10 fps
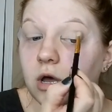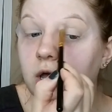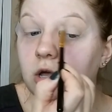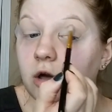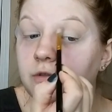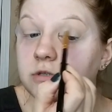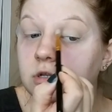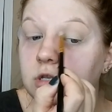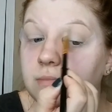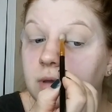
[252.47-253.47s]
I got this
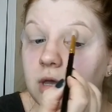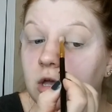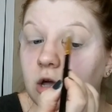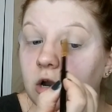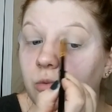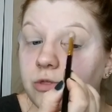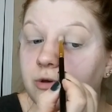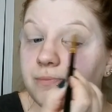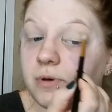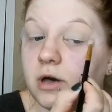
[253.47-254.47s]
on eBay. I got it with
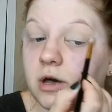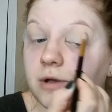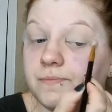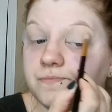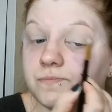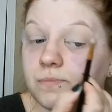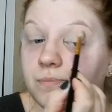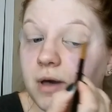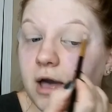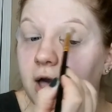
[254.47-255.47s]
a
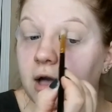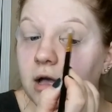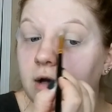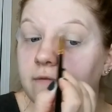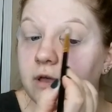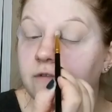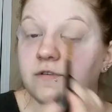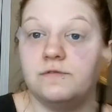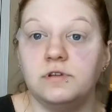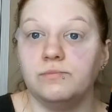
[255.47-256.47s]
pack of like
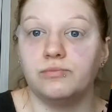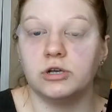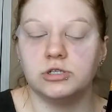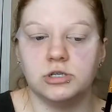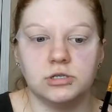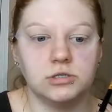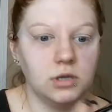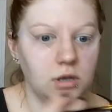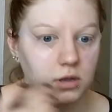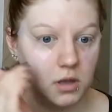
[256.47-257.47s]
15 brushes.